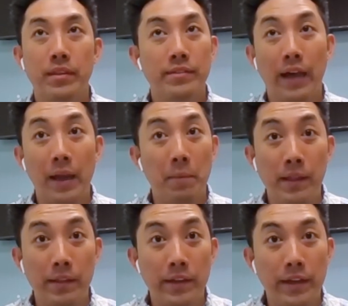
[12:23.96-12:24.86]

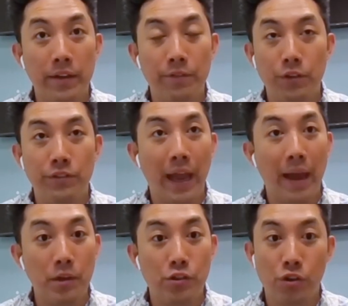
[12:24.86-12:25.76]
liability if you
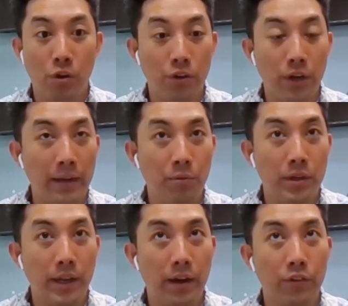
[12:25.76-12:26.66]
damage or hurt
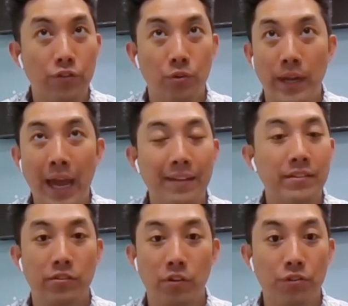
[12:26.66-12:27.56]
anyone else. So it has
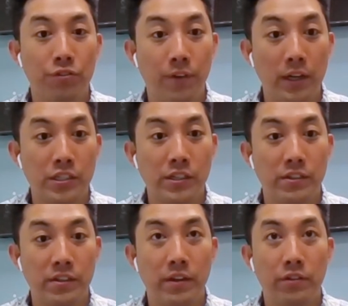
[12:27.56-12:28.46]
its own functions
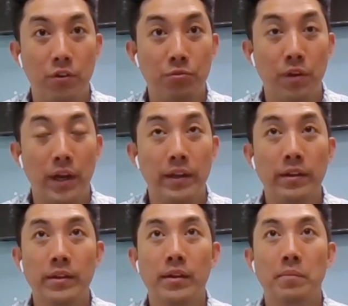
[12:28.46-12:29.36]
in its own right,
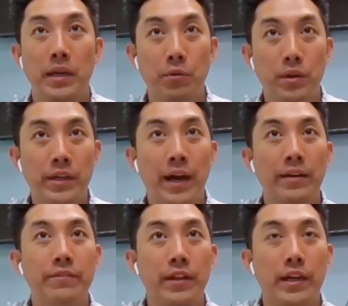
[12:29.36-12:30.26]
but it would
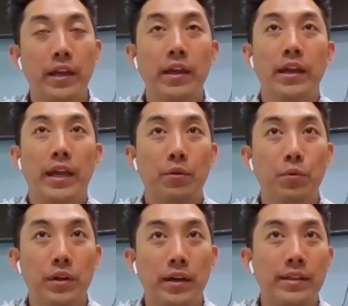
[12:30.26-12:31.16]
it
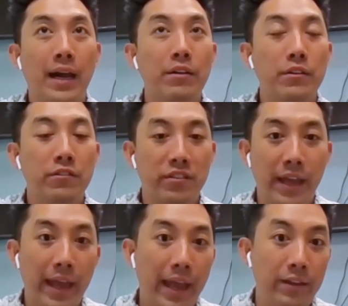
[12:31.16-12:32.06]
would allow you to
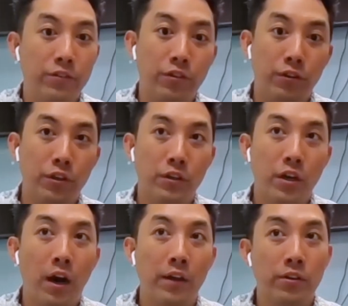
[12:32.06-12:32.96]
enter your
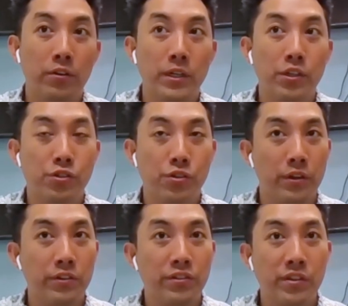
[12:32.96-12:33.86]
condo
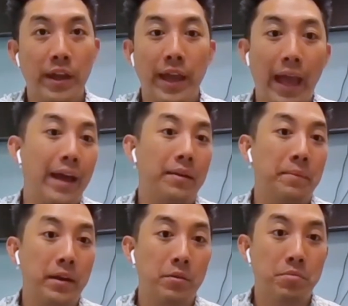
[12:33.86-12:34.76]
insurance at a
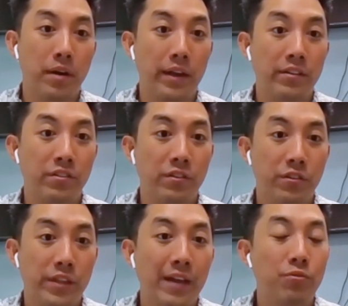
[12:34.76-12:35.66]
better price. So
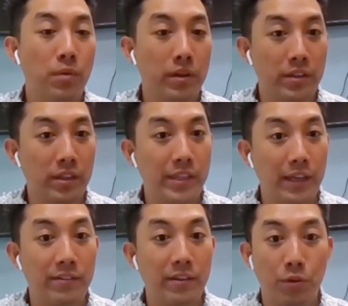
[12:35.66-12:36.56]
that's one of the
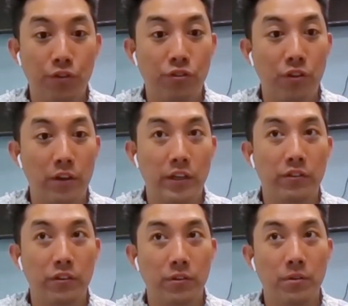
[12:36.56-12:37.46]
things that we're starting
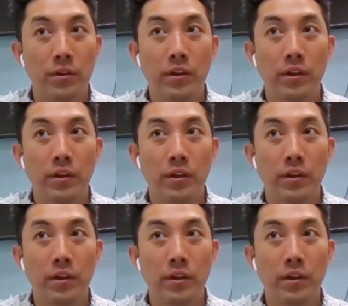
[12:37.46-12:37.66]
to